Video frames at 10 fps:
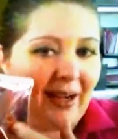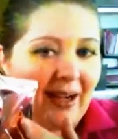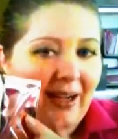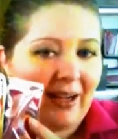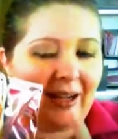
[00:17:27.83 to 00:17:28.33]

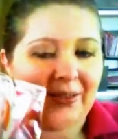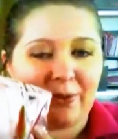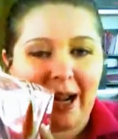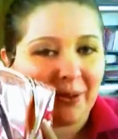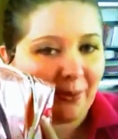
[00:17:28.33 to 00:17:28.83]

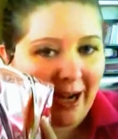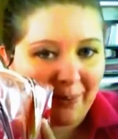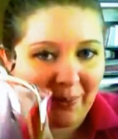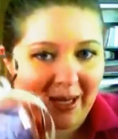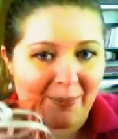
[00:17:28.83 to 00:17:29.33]
unwrap the
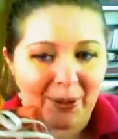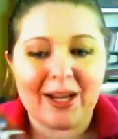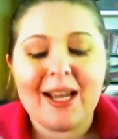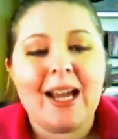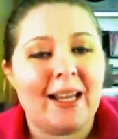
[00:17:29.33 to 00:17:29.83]
wrapping paper,